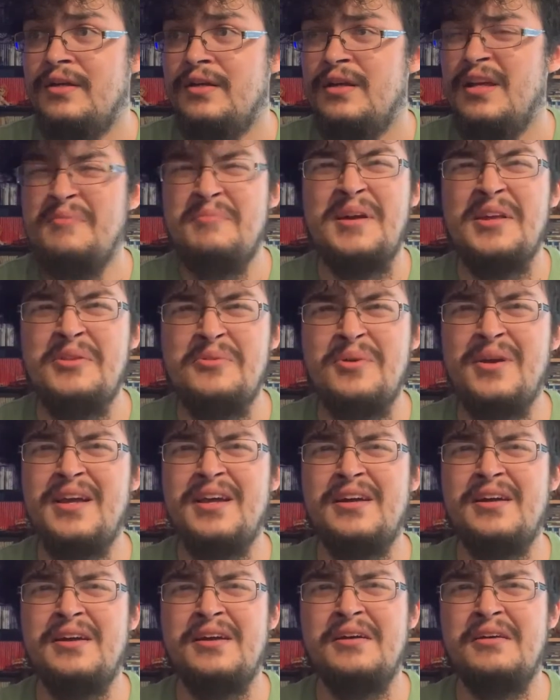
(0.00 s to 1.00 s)
And by the
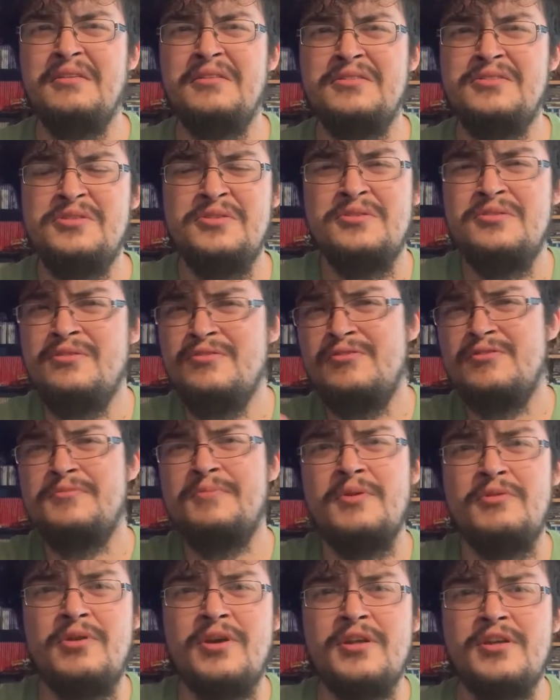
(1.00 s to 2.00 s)
way, to you
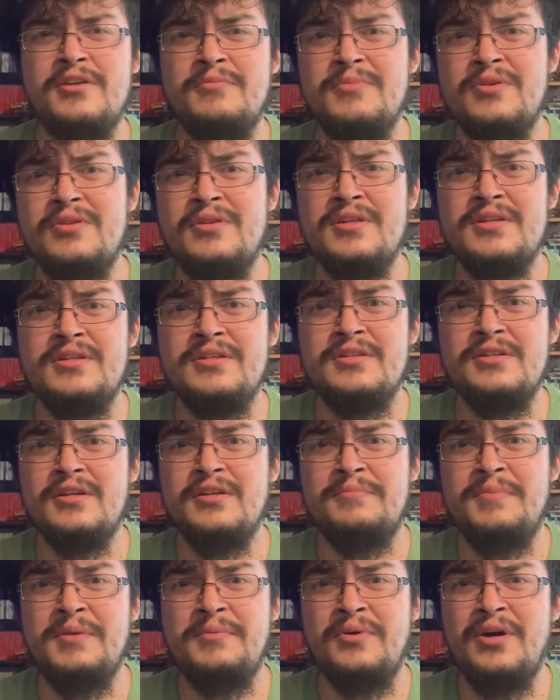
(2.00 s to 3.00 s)
speedrunning community
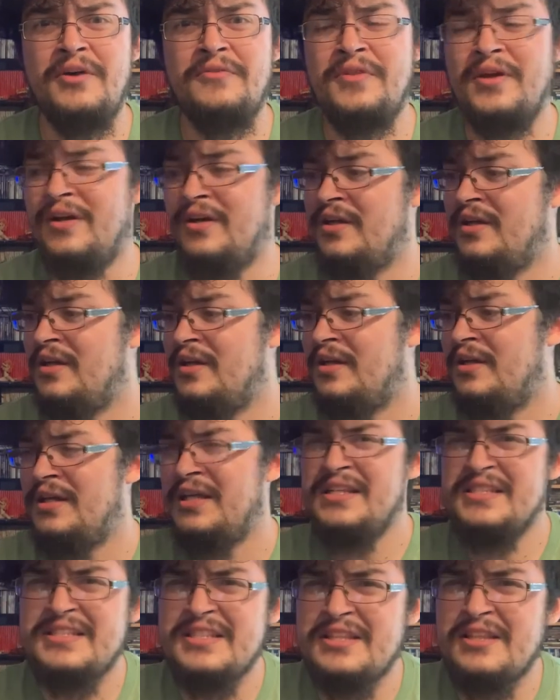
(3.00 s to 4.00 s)
people out there,
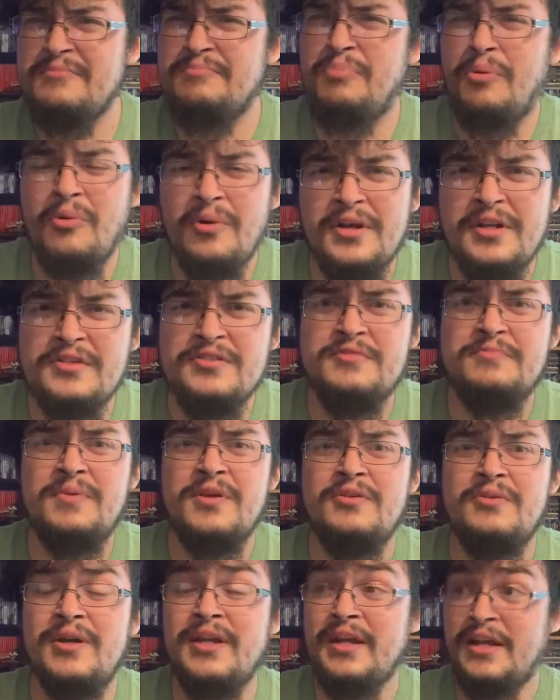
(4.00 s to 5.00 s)
isn't the point of
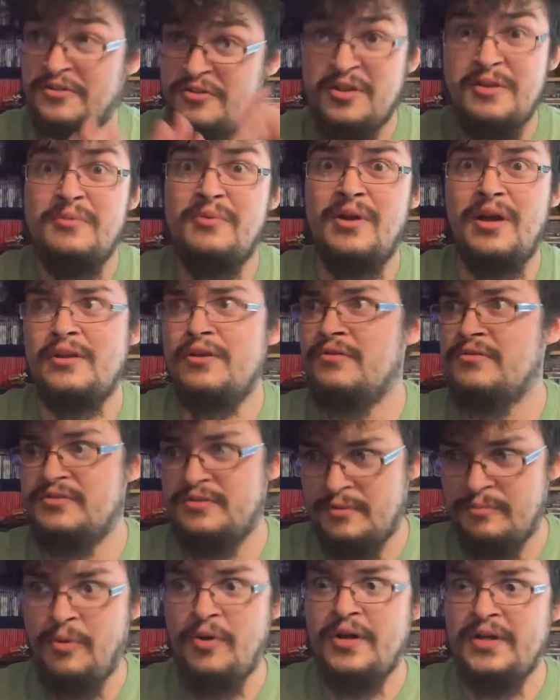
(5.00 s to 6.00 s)
speedrunning? Don't get me wrong, I know
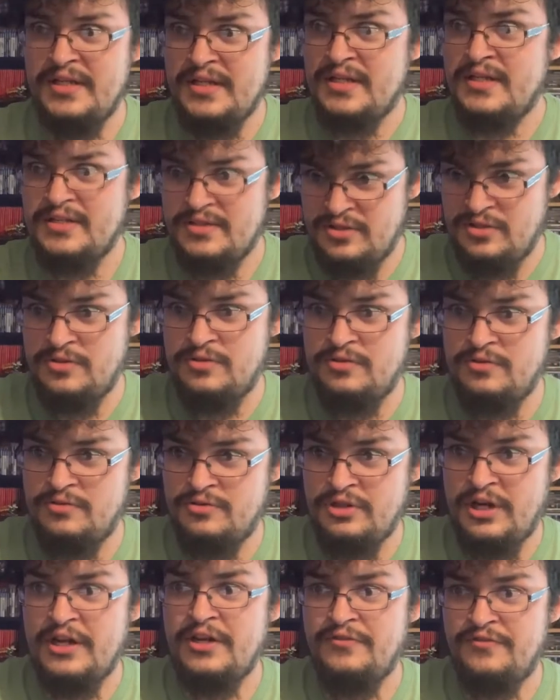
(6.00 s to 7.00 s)
the point is to
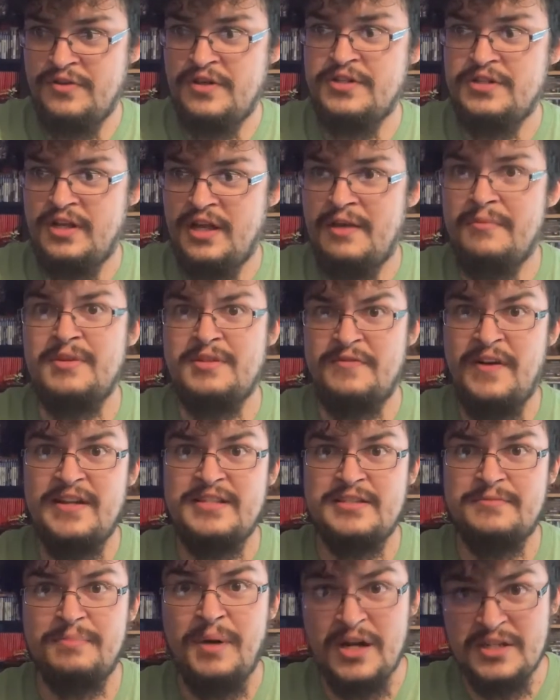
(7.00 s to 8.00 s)
try to finish the game as
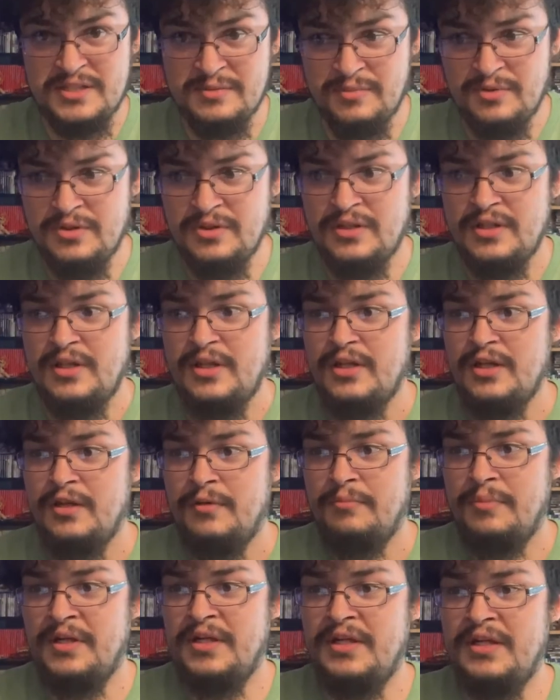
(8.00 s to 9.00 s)
fast as possible,
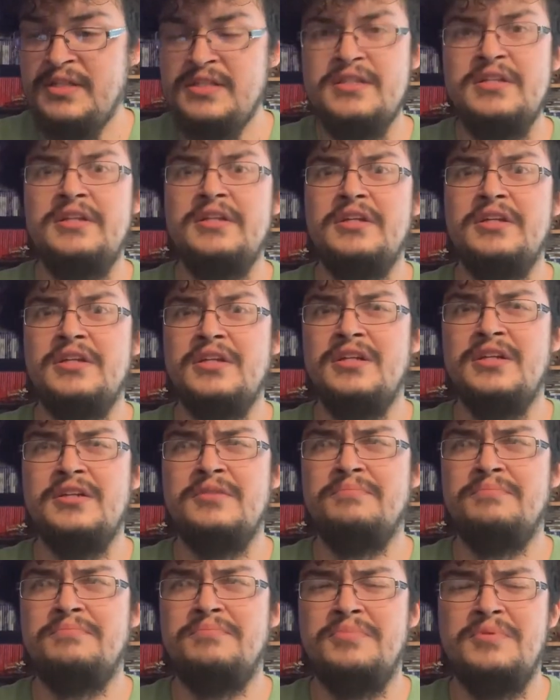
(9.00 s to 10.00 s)
but isn't it
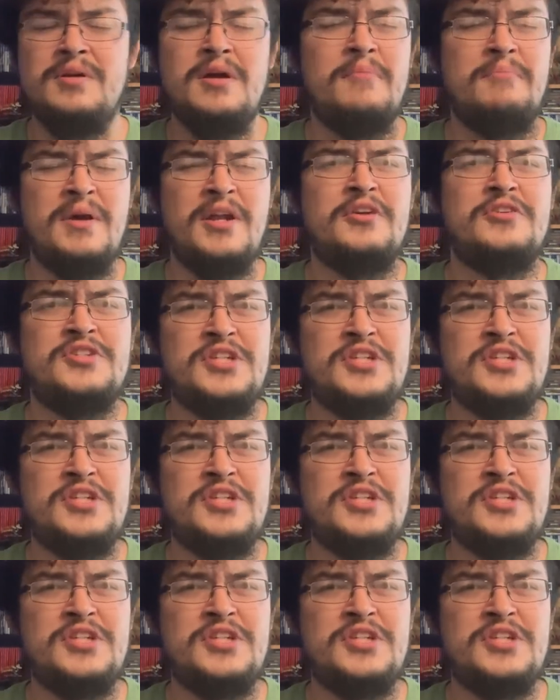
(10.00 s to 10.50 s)
a better